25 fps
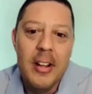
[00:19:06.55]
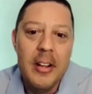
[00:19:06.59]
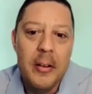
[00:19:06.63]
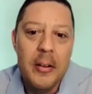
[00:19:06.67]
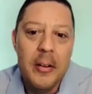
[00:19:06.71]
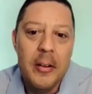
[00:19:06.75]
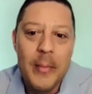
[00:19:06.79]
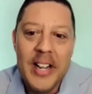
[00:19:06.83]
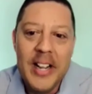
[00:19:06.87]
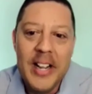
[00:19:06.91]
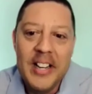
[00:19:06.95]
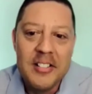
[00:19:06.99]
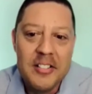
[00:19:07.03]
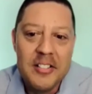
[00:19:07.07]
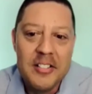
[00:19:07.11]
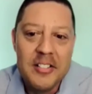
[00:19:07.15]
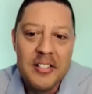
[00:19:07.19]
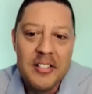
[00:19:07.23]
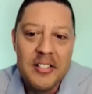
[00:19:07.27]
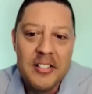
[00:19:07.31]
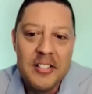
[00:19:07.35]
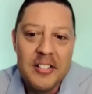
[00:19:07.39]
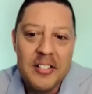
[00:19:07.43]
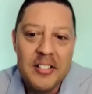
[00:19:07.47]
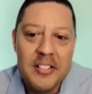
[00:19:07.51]
mainstream
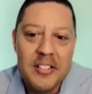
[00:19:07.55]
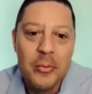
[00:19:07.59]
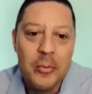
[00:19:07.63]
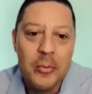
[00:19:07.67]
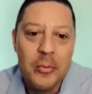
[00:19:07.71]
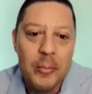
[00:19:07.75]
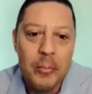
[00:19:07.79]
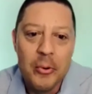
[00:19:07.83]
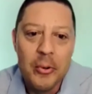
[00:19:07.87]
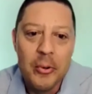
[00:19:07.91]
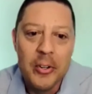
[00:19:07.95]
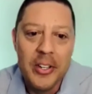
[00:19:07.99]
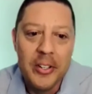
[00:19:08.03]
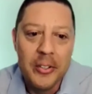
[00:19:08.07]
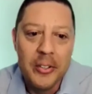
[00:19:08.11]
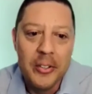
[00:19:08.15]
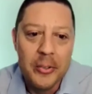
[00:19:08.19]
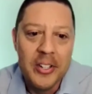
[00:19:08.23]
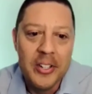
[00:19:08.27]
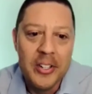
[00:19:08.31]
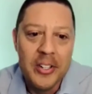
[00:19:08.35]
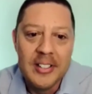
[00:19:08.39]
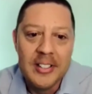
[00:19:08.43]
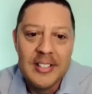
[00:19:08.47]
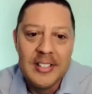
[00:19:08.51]
news
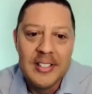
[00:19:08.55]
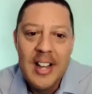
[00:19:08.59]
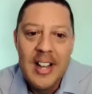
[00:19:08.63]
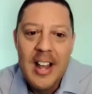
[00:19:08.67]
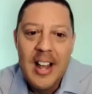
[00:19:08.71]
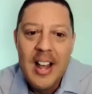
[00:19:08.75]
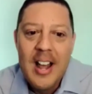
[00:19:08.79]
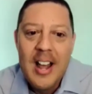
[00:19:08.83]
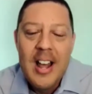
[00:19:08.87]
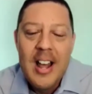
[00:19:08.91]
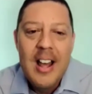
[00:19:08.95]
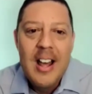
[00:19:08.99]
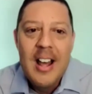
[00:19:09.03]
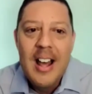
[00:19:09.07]
reporting orgs,